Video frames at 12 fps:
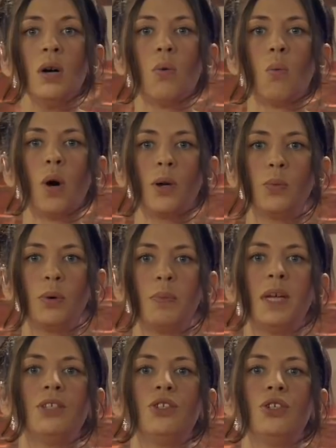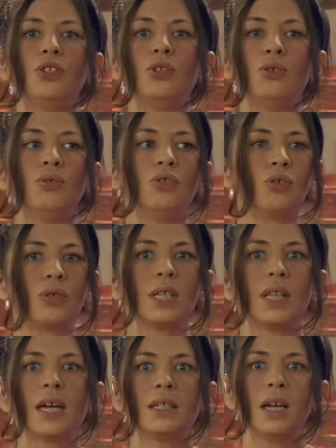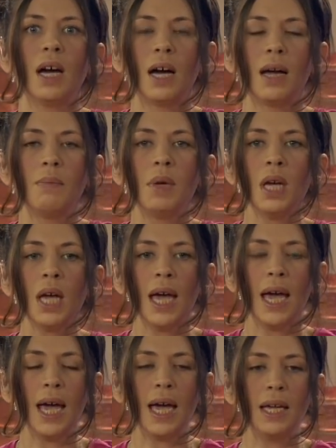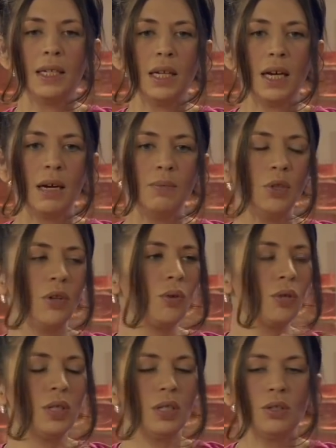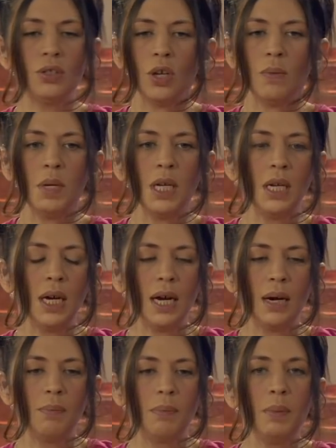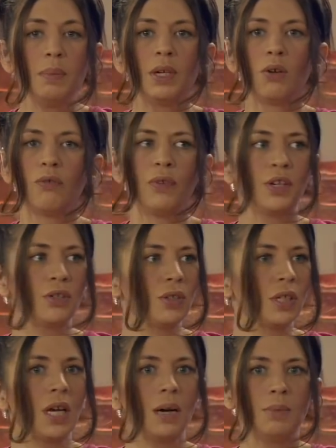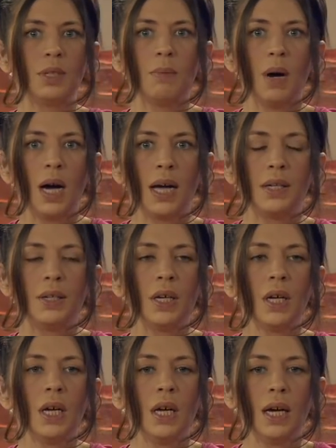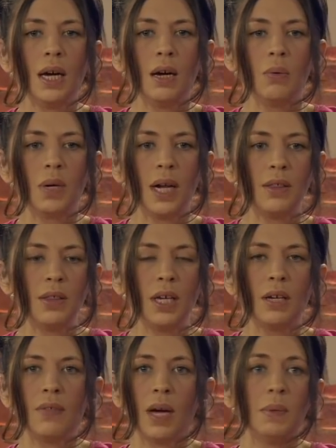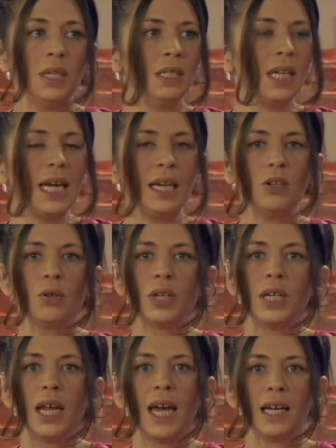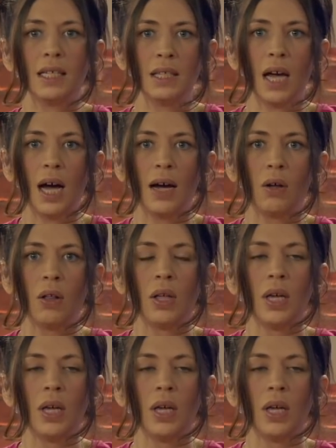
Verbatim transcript: what we're meant to do during that time. And, you know, there are so many biblical figures that come to mind when I think of that. I mean, Daniel in exile.